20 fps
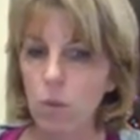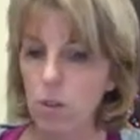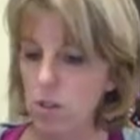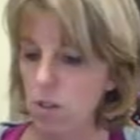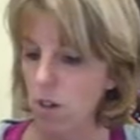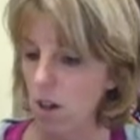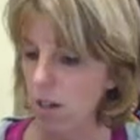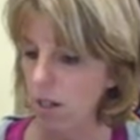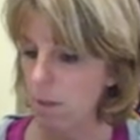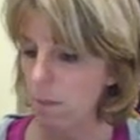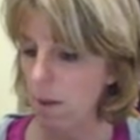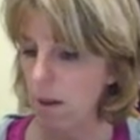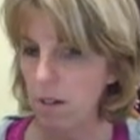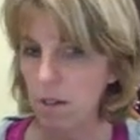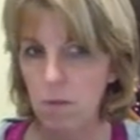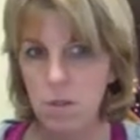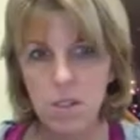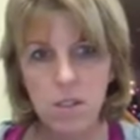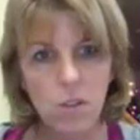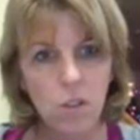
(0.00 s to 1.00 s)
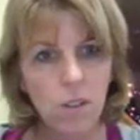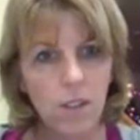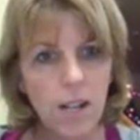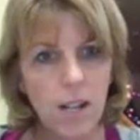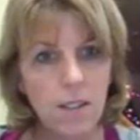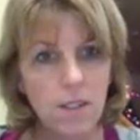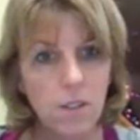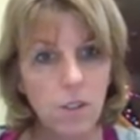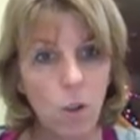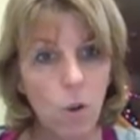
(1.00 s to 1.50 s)
we'll talk about it when we see you in
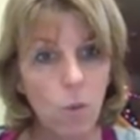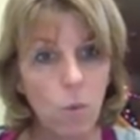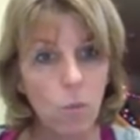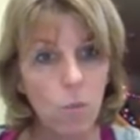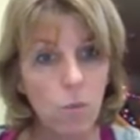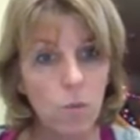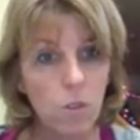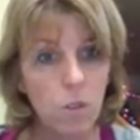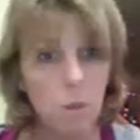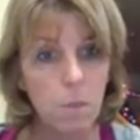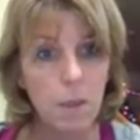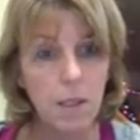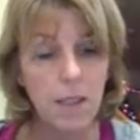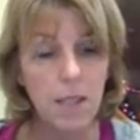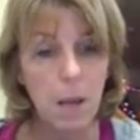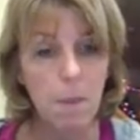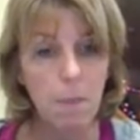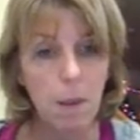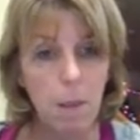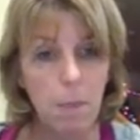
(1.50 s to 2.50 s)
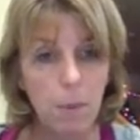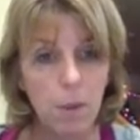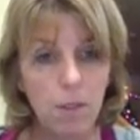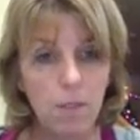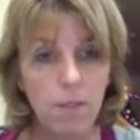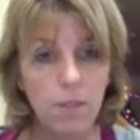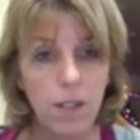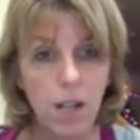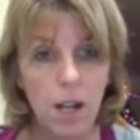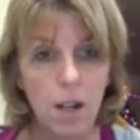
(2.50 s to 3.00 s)
class. So submit that
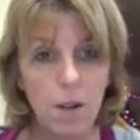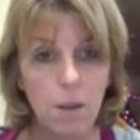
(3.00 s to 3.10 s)
paper